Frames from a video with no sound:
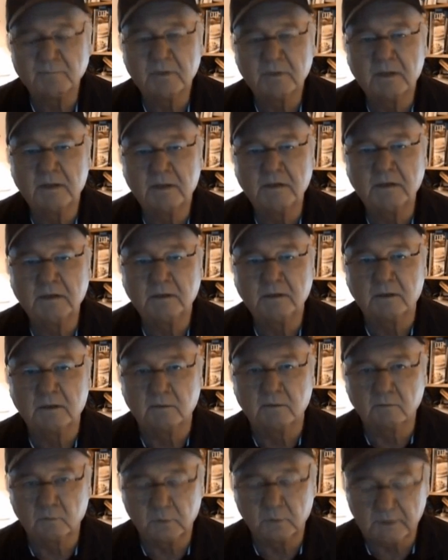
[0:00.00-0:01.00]

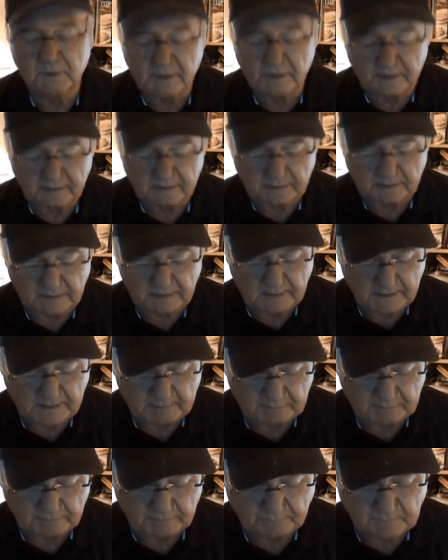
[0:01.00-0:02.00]
Inglewood
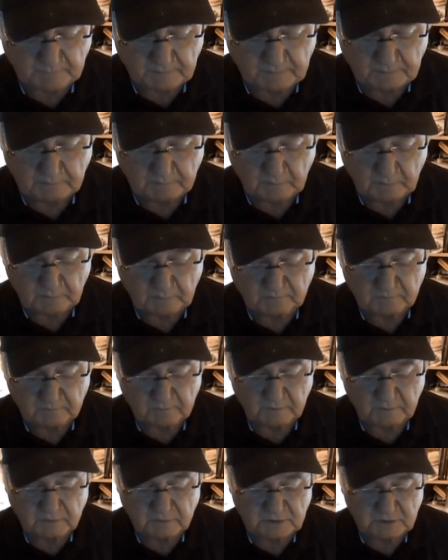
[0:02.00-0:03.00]
Handicap. Bonus
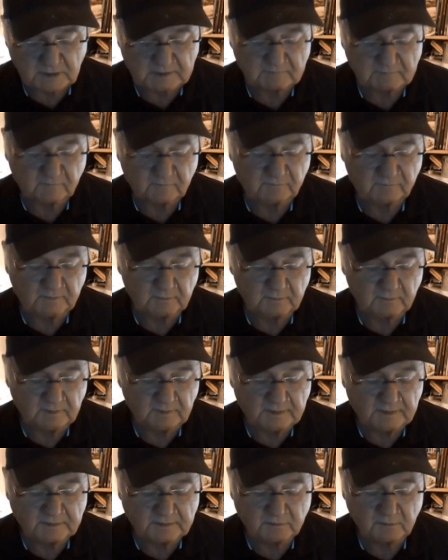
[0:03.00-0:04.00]
long shots, Finger
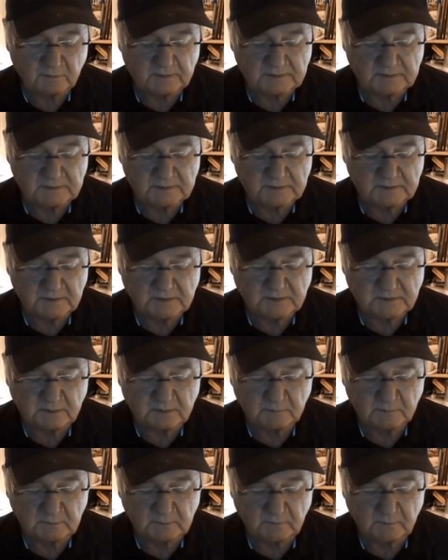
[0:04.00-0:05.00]
Lakes, race 6,
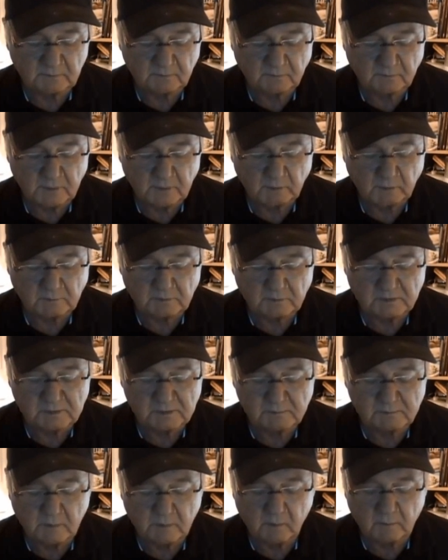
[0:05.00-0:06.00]
number 2, Note the
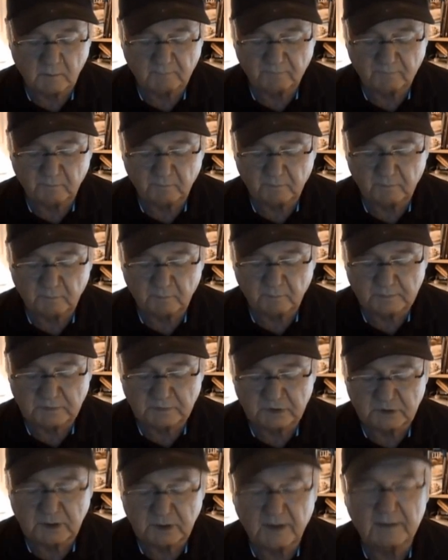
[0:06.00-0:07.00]
Smoke, a
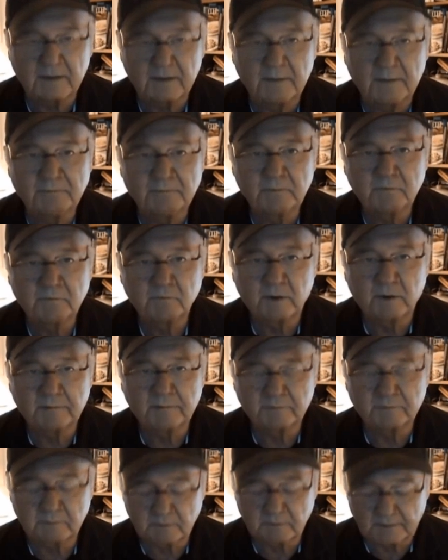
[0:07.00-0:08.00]
4-1 shot,
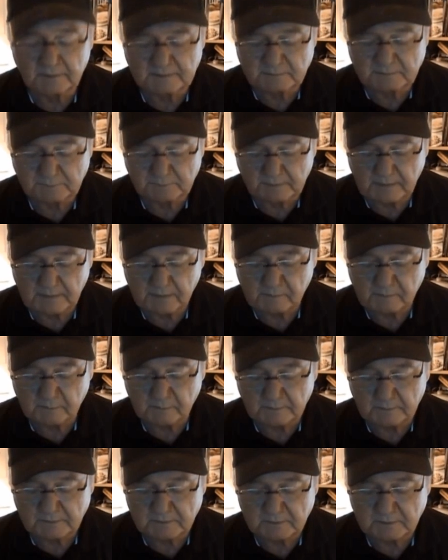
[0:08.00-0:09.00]
drops in class by 8
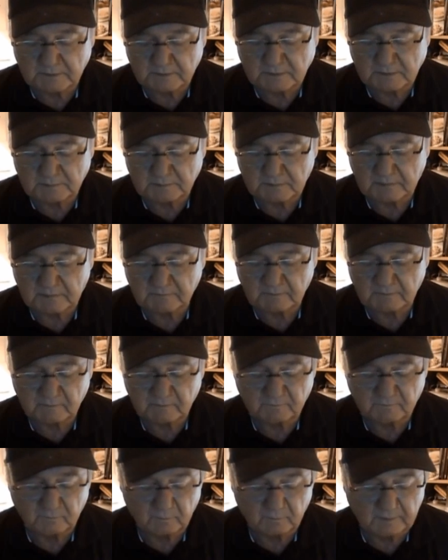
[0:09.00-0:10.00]
units, nice speed for
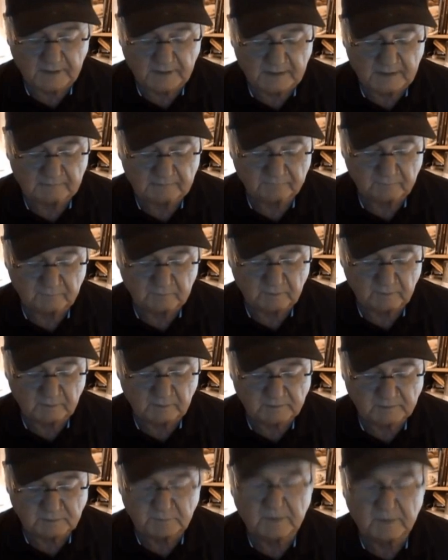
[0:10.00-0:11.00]
this 4.5
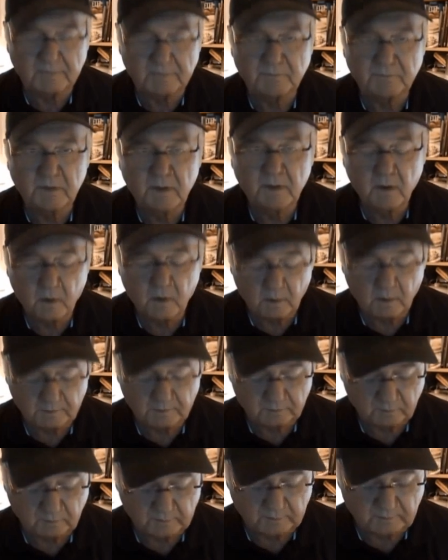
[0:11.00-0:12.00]
furlong sprint.
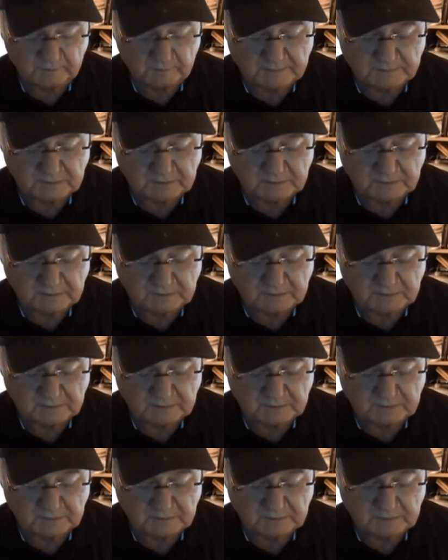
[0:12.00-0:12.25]
Hawthorne Race